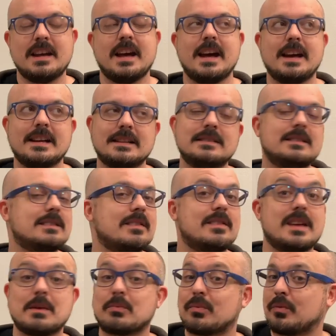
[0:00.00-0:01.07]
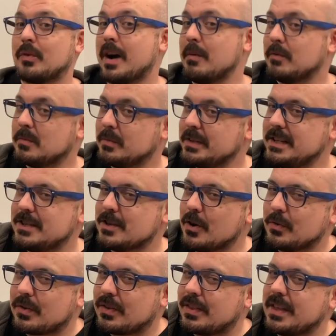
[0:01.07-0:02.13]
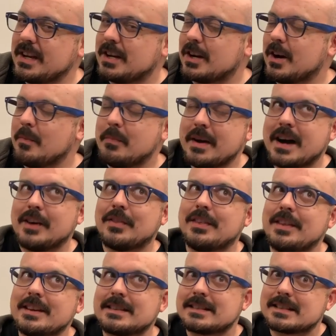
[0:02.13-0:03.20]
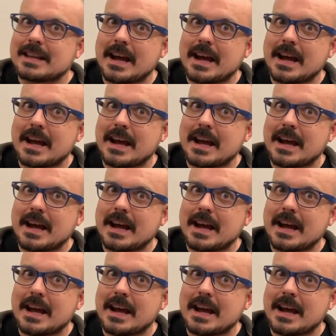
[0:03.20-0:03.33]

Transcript: and they probably don't think about this